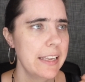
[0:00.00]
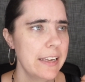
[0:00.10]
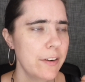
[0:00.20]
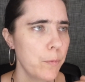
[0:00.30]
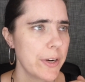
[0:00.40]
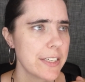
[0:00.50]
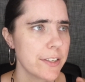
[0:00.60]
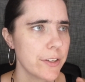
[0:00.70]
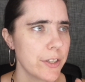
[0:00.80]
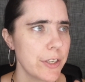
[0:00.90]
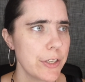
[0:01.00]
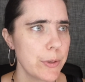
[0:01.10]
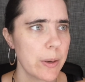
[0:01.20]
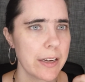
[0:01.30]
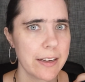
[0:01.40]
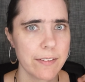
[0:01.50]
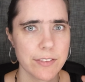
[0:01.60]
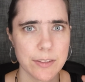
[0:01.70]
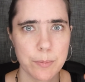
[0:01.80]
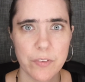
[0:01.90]
in winter you have
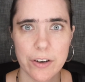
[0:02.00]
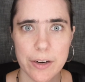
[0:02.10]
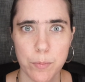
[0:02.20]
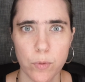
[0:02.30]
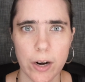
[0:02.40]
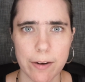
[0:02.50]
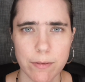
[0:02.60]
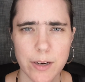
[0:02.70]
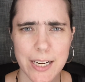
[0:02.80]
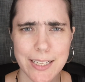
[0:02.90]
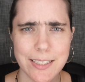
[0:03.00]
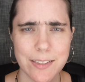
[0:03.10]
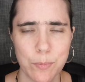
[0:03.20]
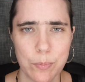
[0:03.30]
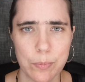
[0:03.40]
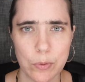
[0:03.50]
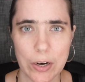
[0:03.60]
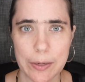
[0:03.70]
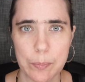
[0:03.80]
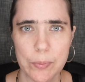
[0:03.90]
some very bright reds and
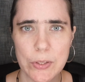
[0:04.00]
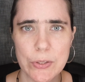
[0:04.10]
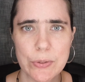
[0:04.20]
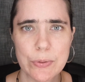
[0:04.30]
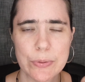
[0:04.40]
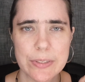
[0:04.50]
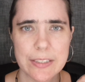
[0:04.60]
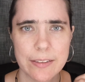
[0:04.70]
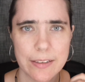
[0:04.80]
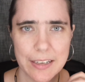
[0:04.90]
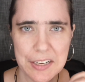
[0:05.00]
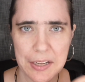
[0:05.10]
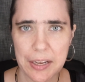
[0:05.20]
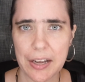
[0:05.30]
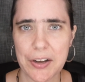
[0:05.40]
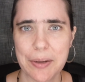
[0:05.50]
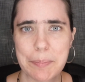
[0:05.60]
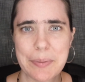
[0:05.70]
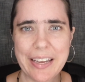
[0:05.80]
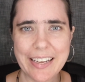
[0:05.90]
bright blues and hot
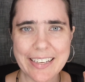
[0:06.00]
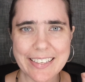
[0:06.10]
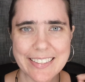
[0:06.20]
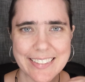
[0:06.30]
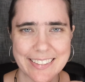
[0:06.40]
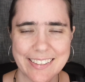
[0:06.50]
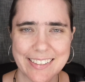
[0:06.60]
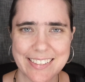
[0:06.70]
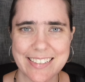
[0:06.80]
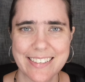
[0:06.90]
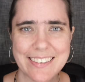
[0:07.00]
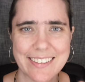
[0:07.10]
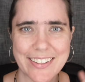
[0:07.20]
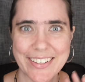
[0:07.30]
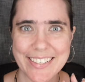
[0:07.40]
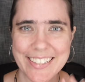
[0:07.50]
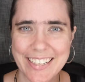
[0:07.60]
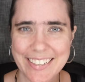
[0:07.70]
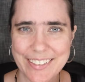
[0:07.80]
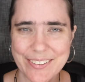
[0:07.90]
pinks and hot
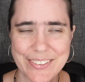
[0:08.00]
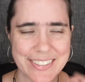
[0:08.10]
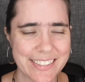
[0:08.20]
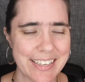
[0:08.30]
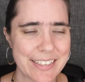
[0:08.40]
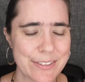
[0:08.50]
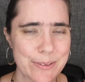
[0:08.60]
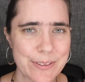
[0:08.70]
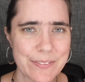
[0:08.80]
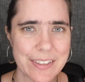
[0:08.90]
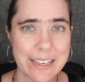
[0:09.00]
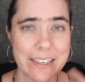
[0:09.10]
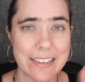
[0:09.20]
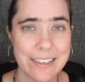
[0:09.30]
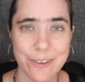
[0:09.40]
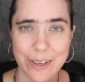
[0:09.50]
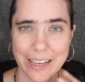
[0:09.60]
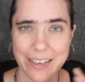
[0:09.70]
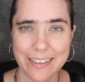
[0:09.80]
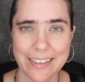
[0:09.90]
yellows and that sort of thing that you
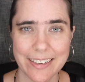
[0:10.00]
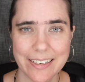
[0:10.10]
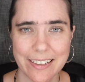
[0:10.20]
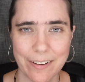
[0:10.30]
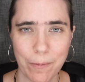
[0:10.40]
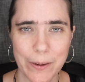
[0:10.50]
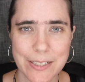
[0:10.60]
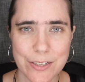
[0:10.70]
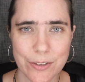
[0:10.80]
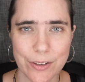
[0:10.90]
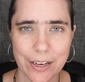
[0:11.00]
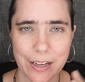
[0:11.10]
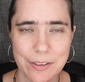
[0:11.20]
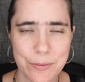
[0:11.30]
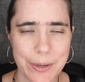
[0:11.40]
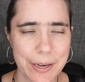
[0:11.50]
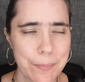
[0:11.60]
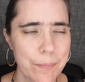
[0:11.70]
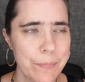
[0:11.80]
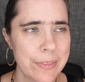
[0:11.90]
can get in a winter
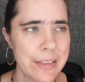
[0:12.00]
coloring.